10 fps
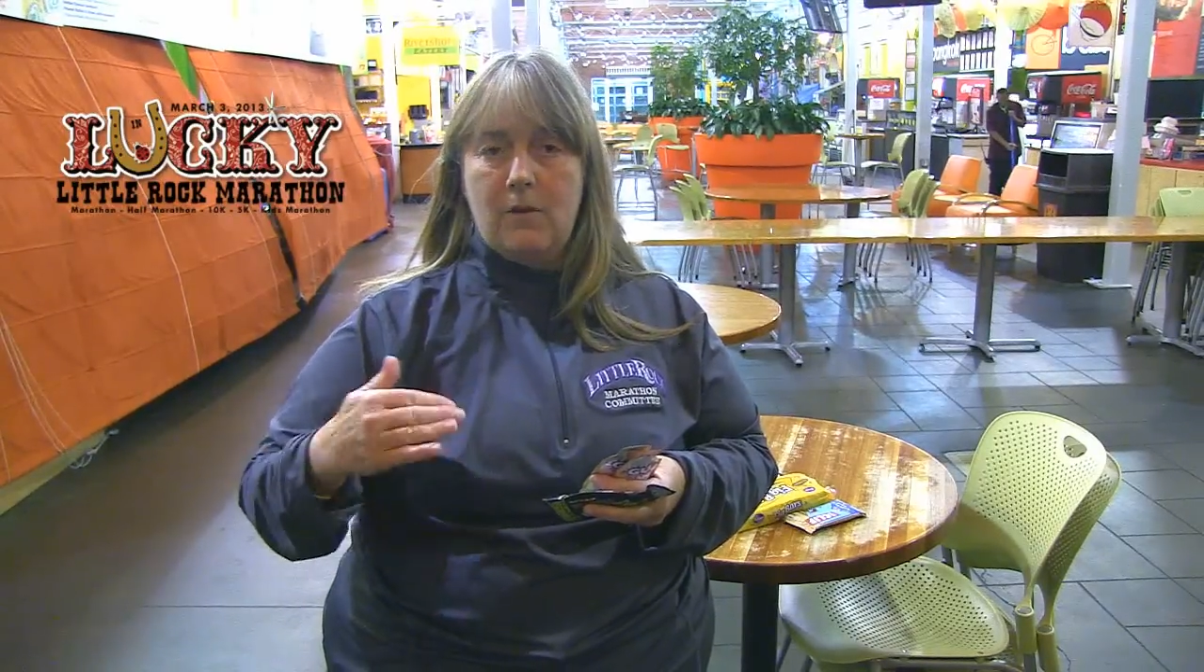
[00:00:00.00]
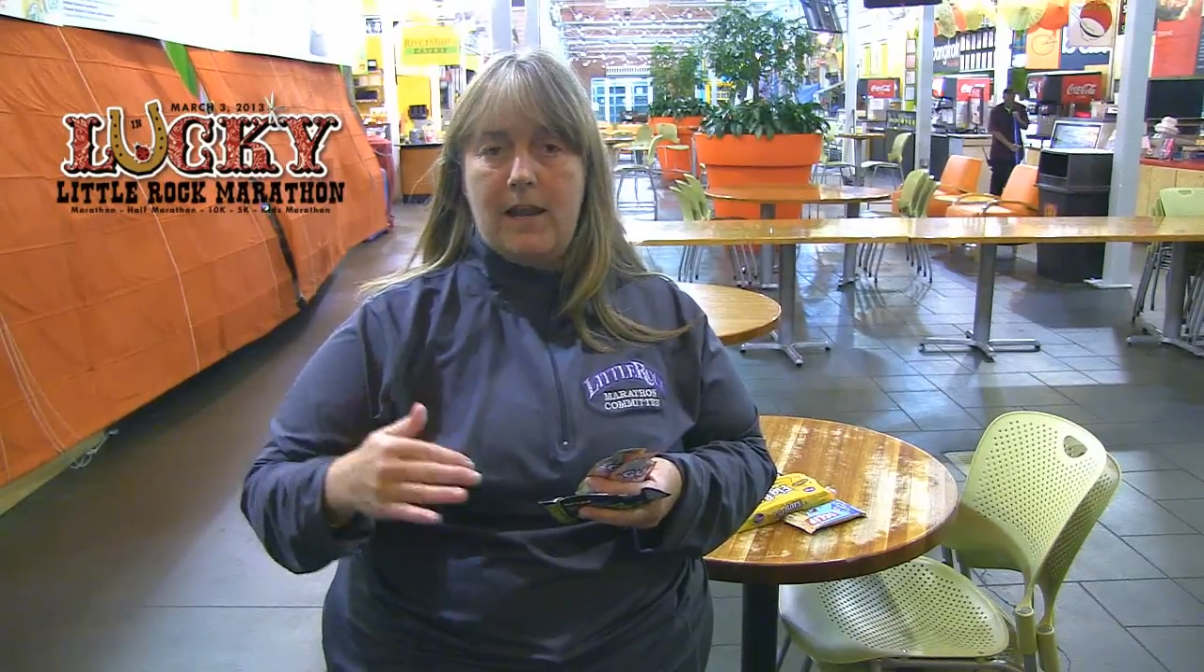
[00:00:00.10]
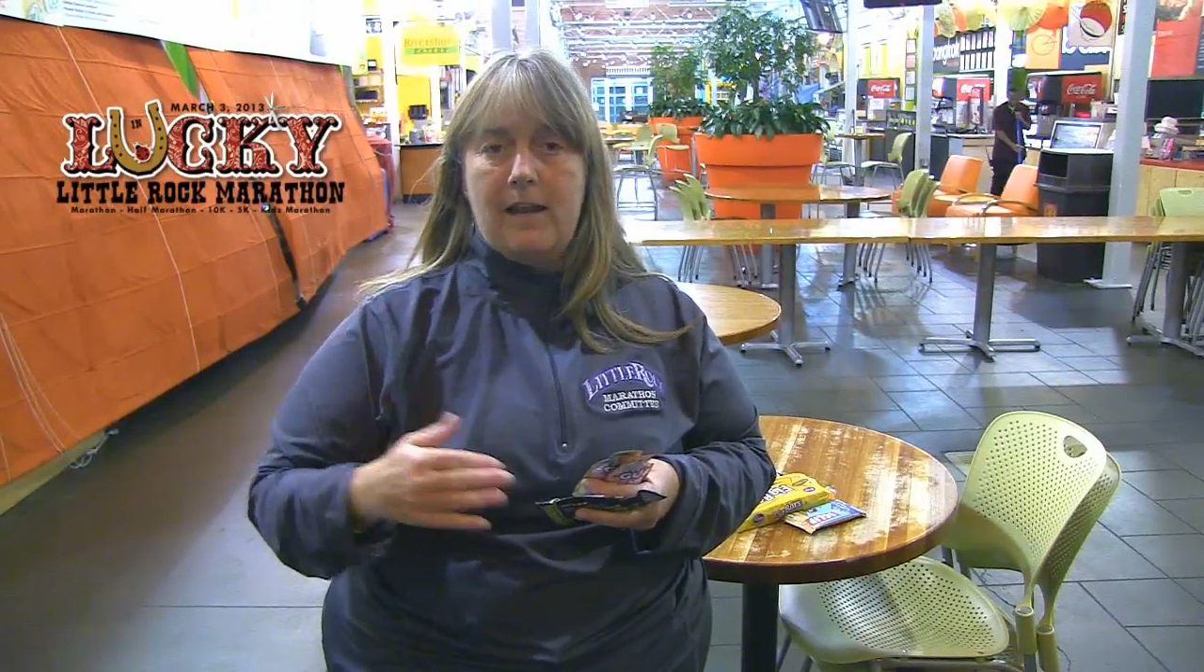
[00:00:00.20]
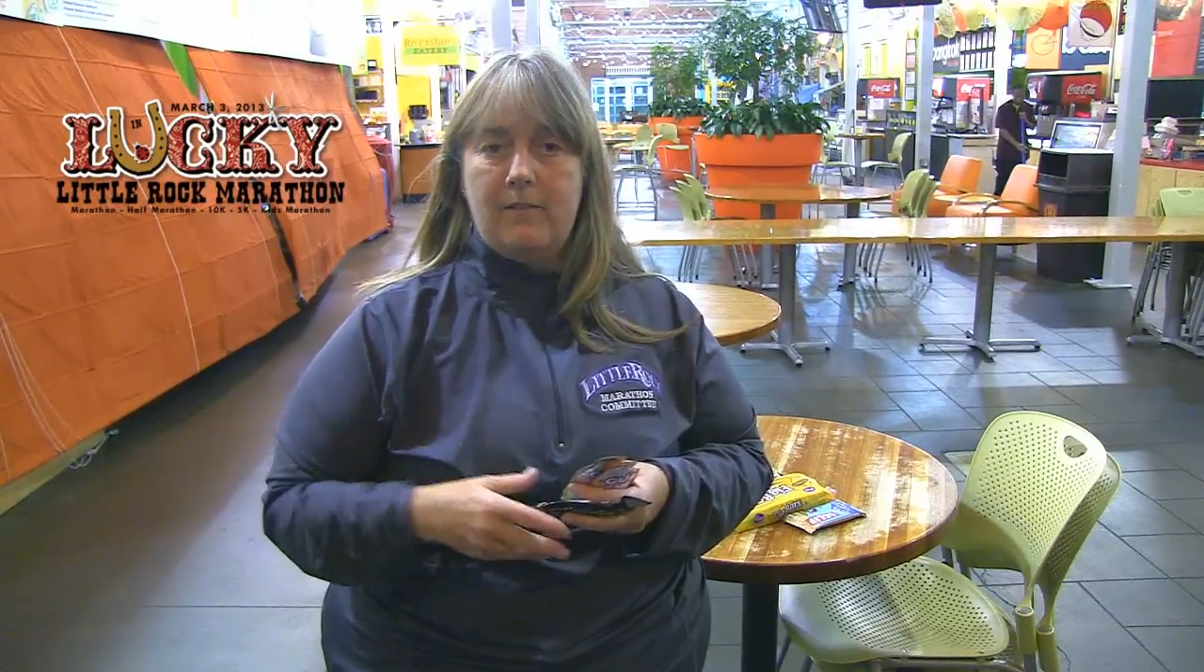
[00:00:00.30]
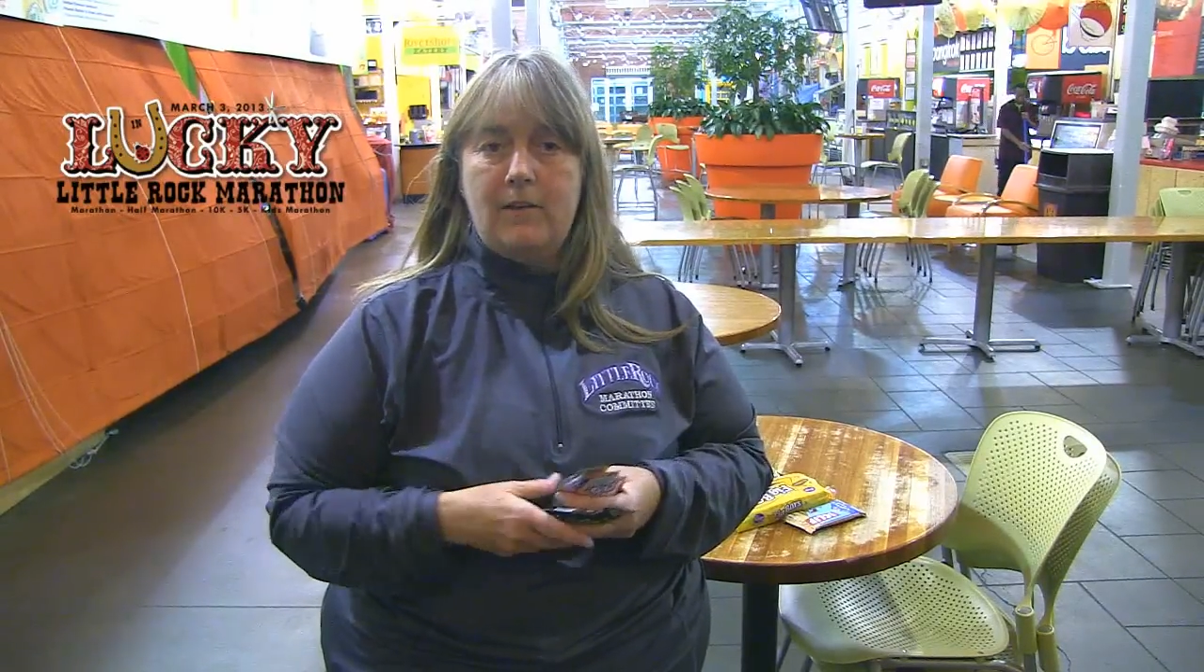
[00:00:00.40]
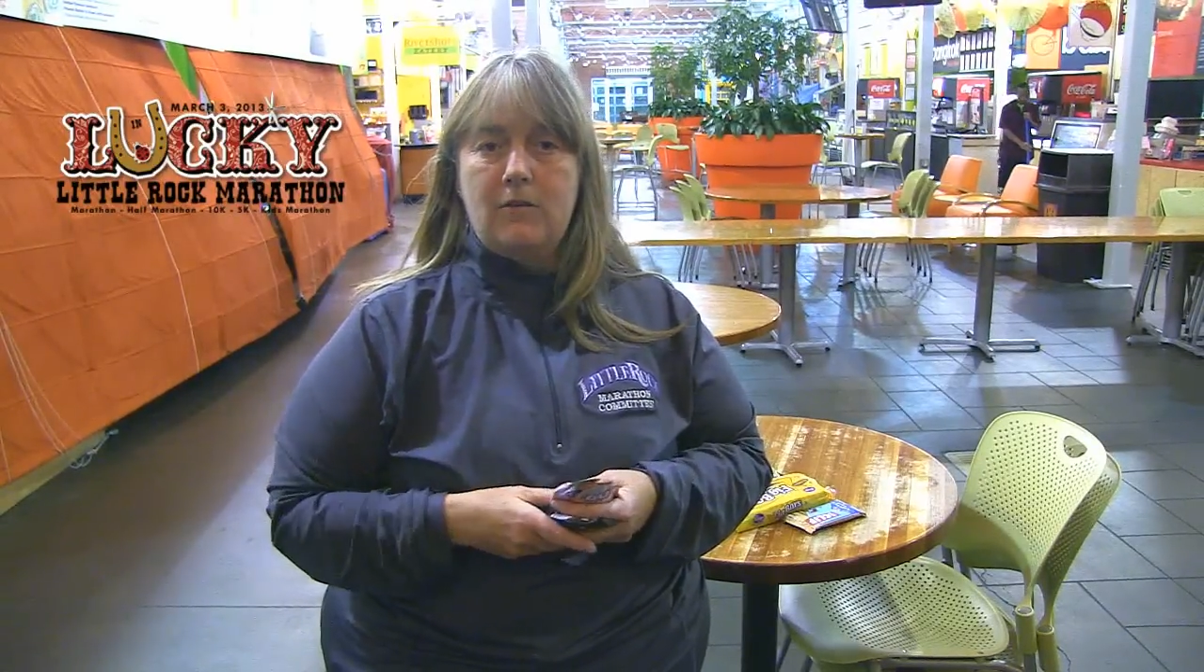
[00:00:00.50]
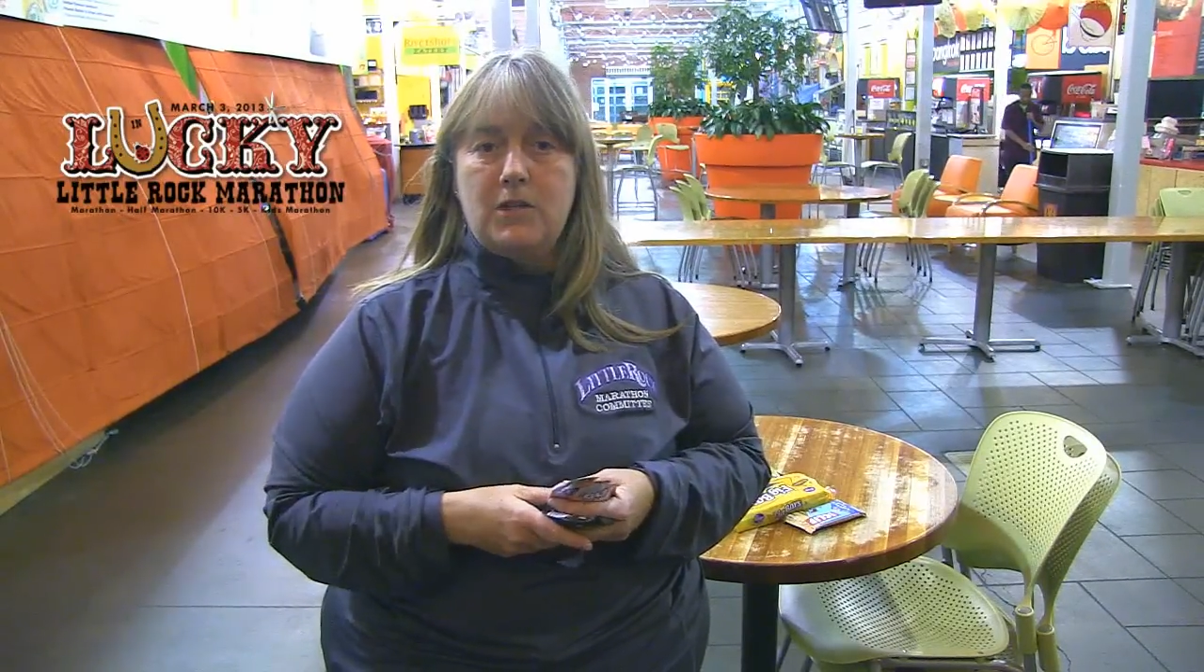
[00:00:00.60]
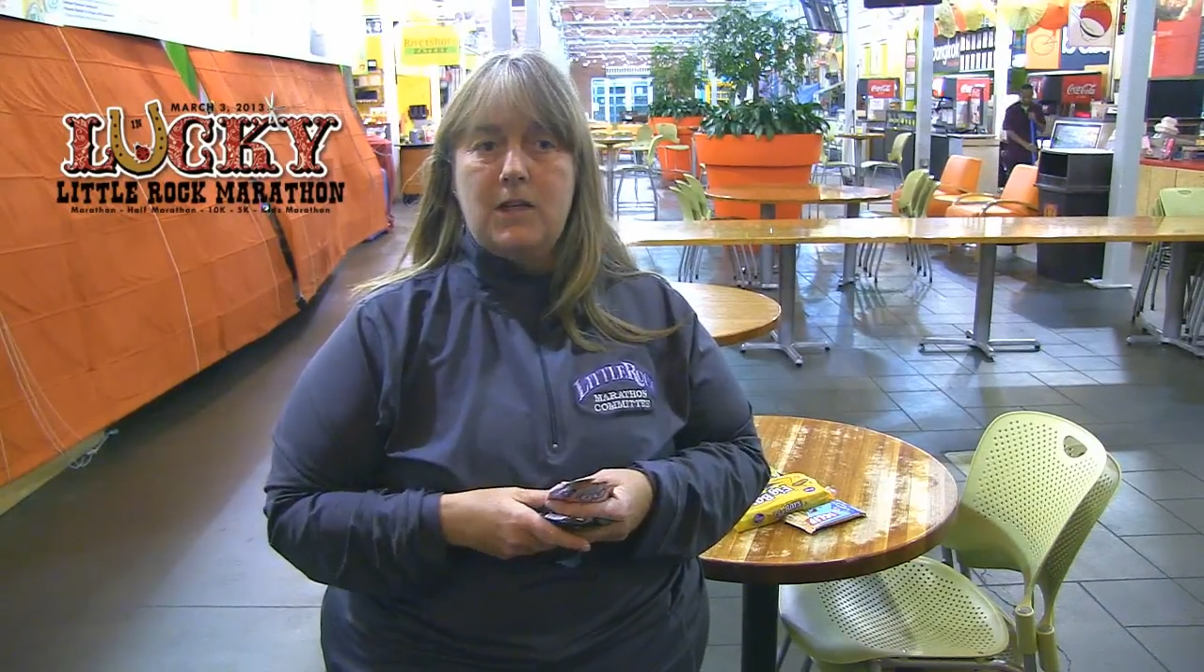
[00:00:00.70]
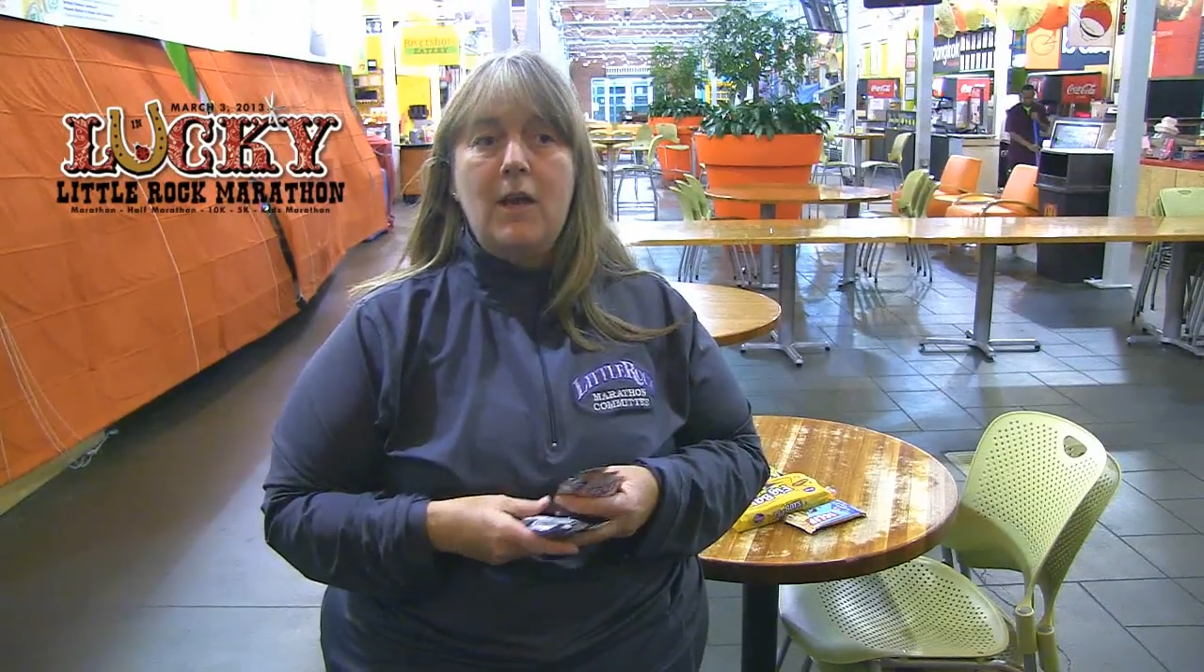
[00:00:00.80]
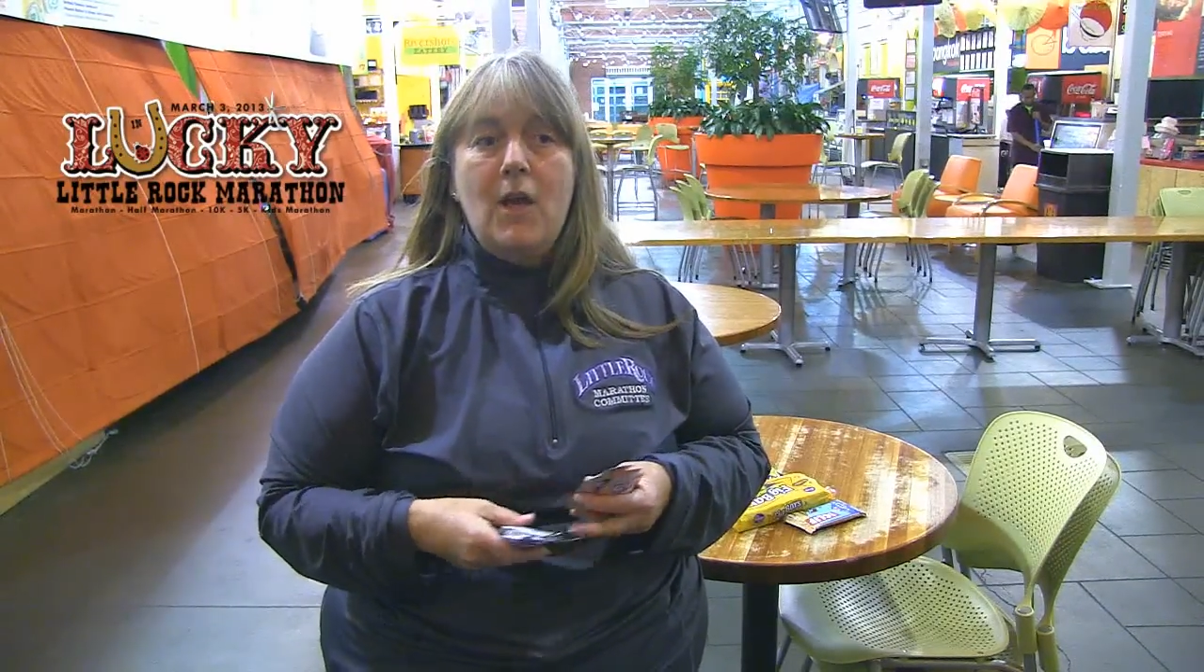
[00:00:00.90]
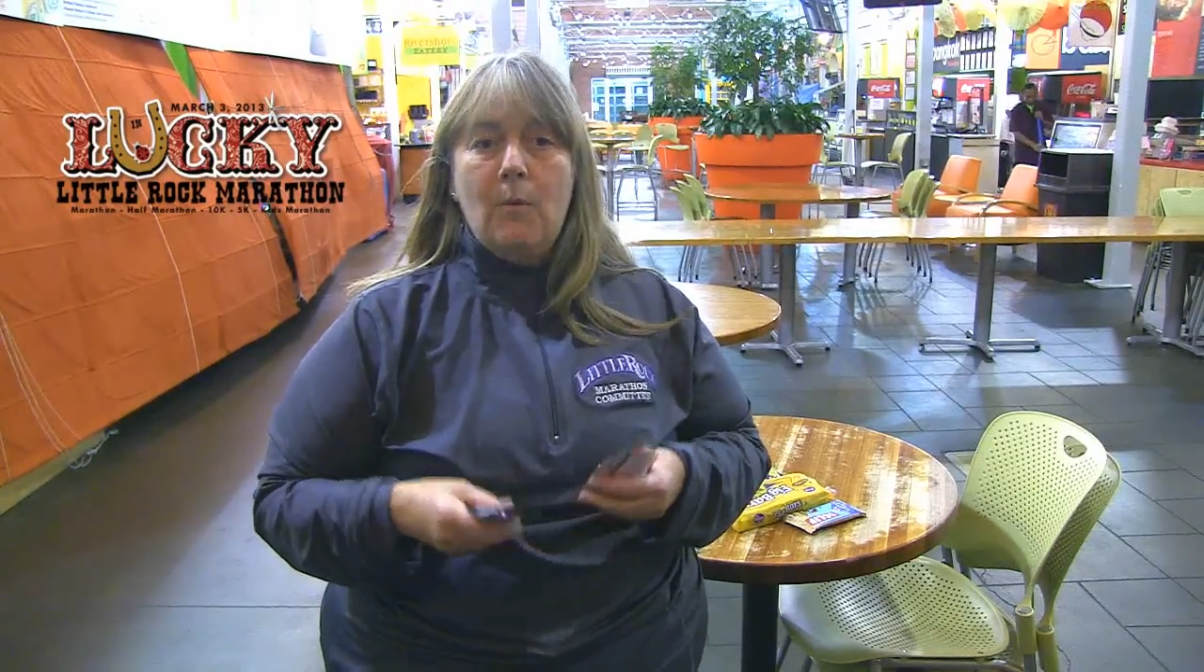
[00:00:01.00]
run out of energy,